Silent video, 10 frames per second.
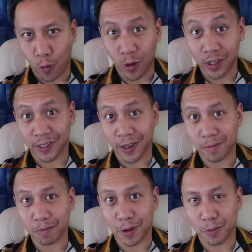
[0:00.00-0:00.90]
What's
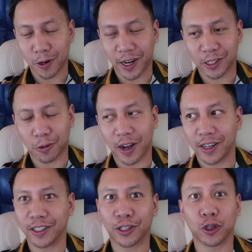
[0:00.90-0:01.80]
up, Mabuhay
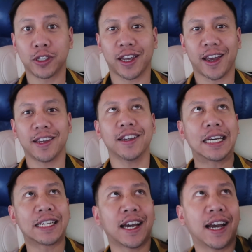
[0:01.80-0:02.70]
Squad? Good day,
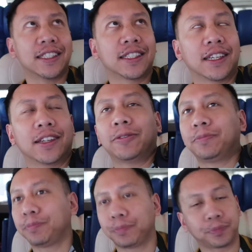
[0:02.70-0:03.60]
guys.
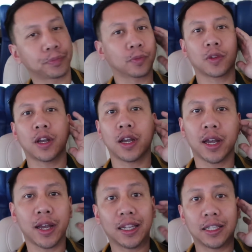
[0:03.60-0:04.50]

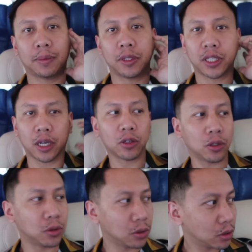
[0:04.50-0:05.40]
Let me tell you,